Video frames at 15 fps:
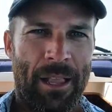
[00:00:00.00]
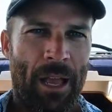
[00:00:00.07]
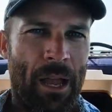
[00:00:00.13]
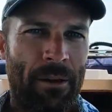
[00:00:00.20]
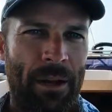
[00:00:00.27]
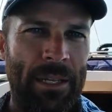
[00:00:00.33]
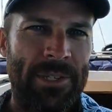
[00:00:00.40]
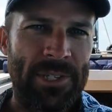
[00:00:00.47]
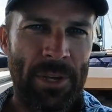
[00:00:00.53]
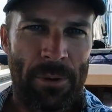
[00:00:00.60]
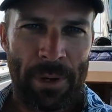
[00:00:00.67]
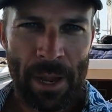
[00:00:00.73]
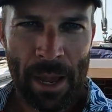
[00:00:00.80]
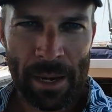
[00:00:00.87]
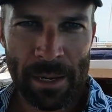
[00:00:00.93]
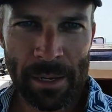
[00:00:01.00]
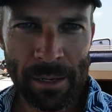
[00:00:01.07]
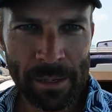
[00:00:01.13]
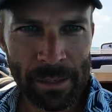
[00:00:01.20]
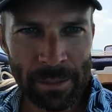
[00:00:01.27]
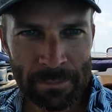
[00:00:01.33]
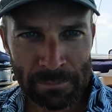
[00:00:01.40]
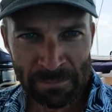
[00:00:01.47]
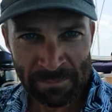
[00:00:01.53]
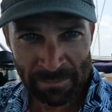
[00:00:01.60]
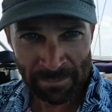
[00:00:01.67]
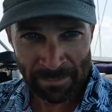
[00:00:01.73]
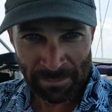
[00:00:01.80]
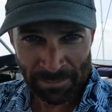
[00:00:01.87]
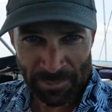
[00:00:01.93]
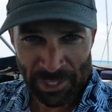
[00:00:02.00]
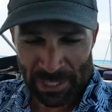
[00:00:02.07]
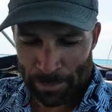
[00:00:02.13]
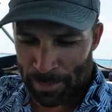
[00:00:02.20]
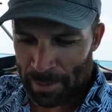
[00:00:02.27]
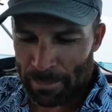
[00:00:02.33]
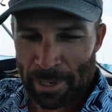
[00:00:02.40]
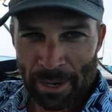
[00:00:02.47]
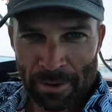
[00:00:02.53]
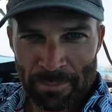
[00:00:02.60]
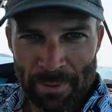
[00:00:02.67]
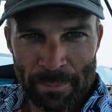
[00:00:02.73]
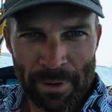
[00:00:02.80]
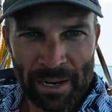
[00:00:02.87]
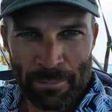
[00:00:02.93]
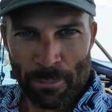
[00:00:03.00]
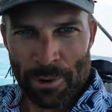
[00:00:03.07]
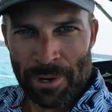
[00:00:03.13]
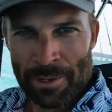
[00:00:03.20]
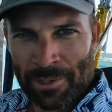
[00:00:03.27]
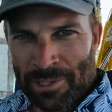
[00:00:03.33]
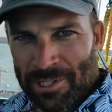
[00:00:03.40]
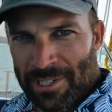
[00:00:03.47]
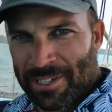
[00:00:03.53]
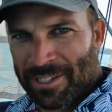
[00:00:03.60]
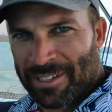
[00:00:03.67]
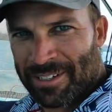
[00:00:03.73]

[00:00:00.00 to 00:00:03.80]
All right, so we're out here sipping a beer with my buddy Bruce.